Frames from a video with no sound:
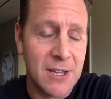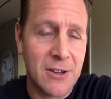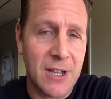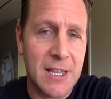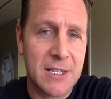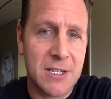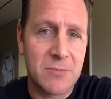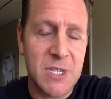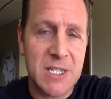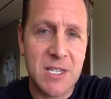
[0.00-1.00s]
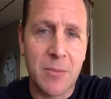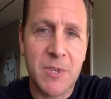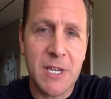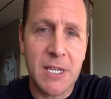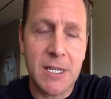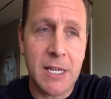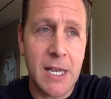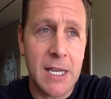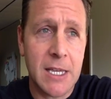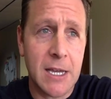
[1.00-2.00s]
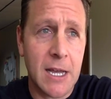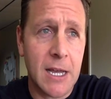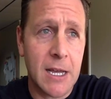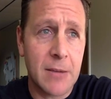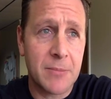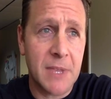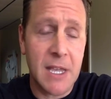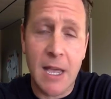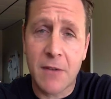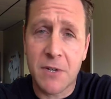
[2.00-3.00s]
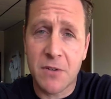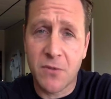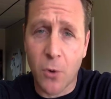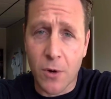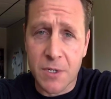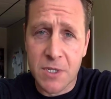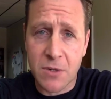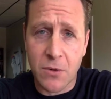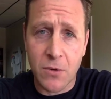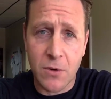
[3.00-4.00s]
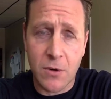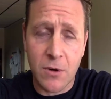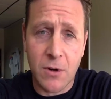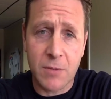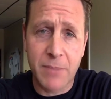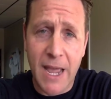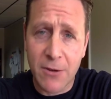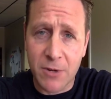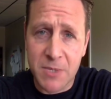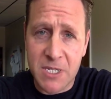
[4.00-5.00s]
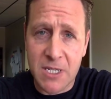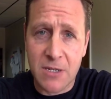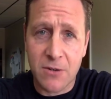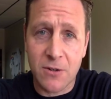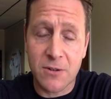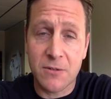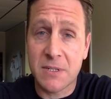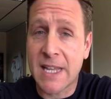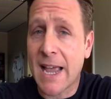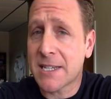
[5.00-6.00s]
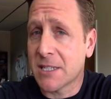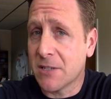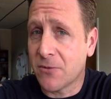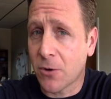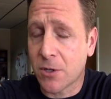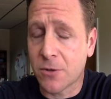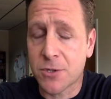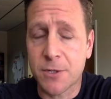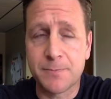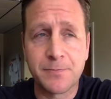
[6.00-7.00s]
Okay, this could be something like they have a divorce or a bankruptcy or tax lien foreclosure.